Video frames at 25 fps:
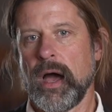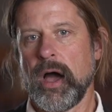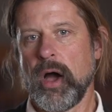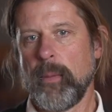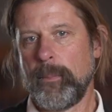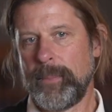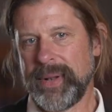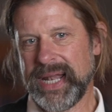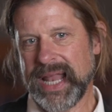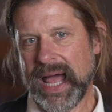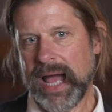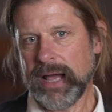A
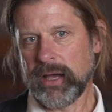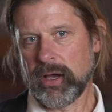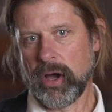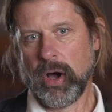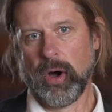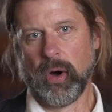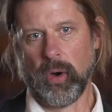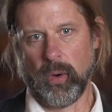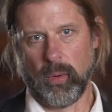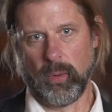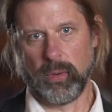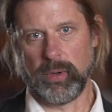black
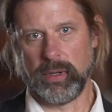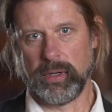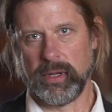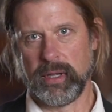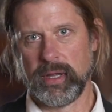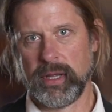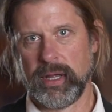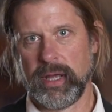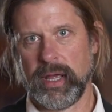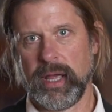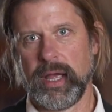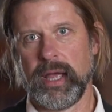hole
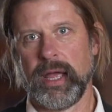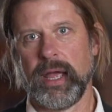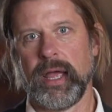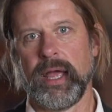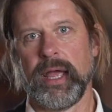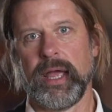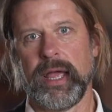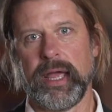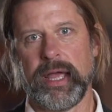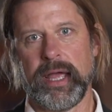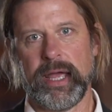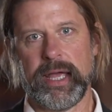
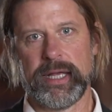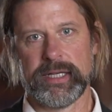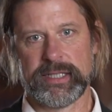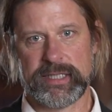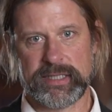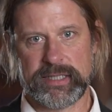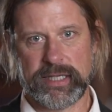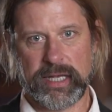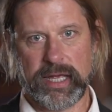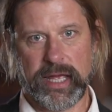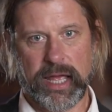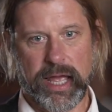
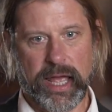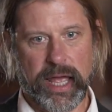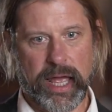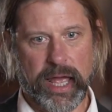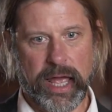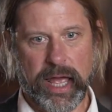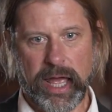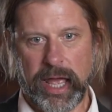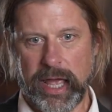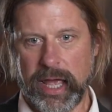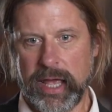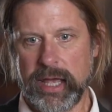is
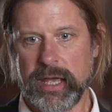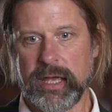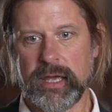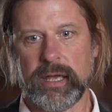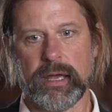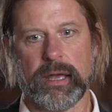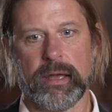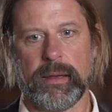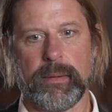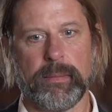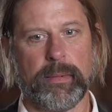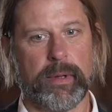
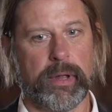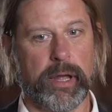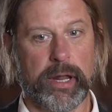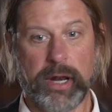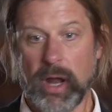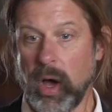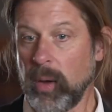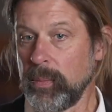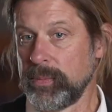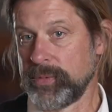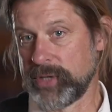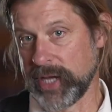an
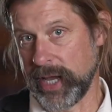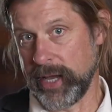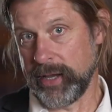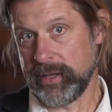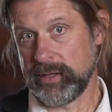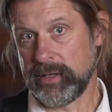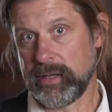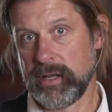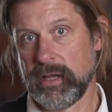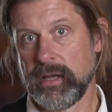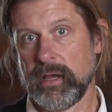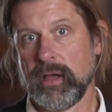
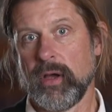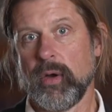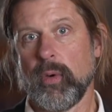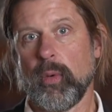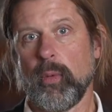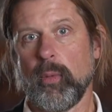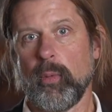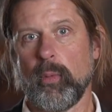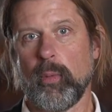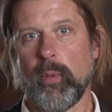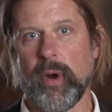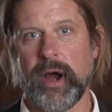object
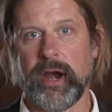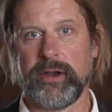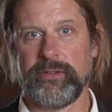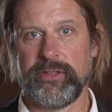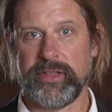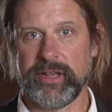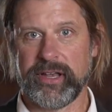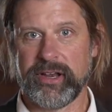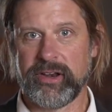where the